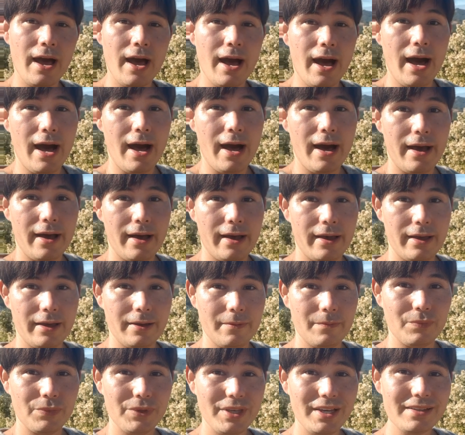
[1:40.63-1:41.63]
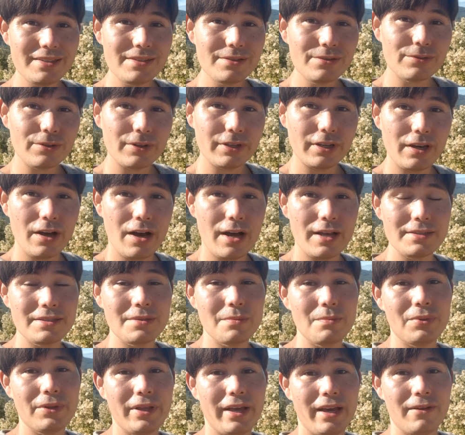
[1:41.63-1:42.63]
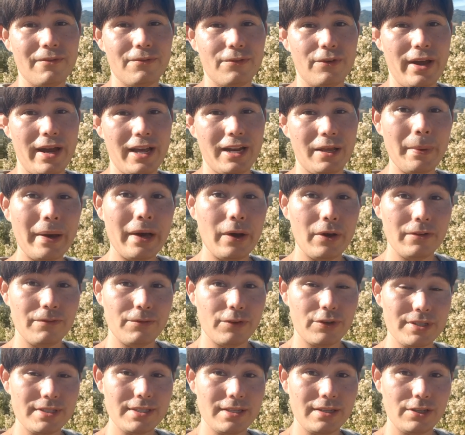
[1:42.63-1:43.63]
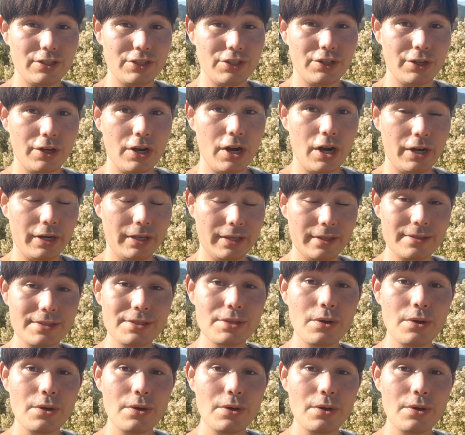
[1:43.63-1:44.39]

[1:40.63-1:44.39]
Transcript: It's a really awesome plant for adding biodiversity to your garden.